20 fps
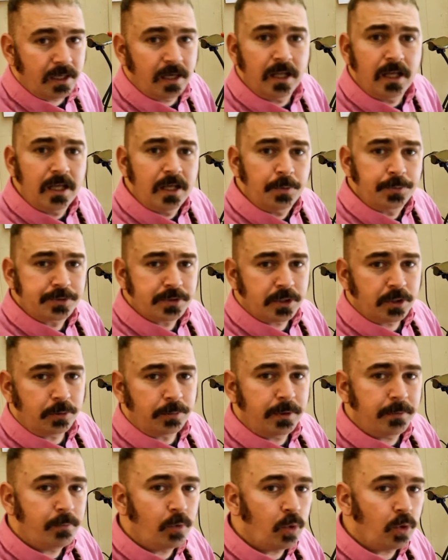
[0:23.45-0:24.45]
It was a little
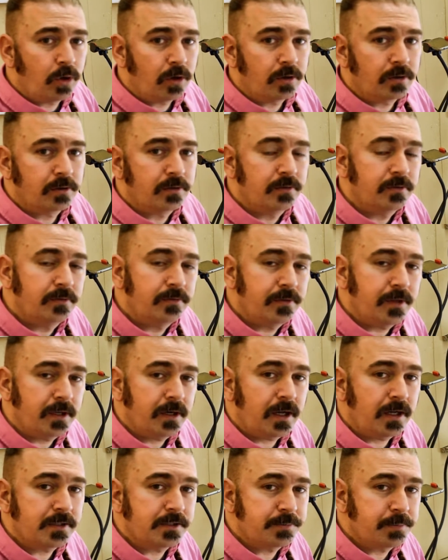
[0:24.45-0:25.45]
bit more
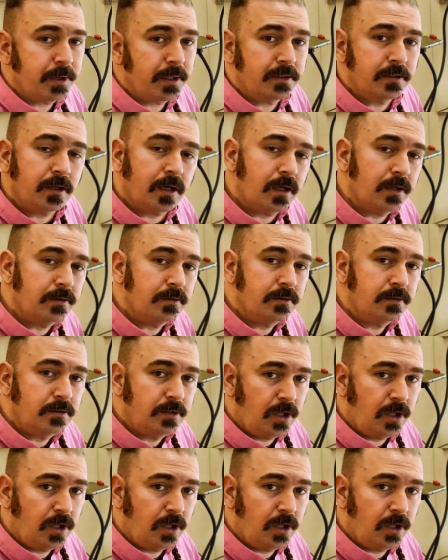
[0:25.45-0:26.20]
than I spent on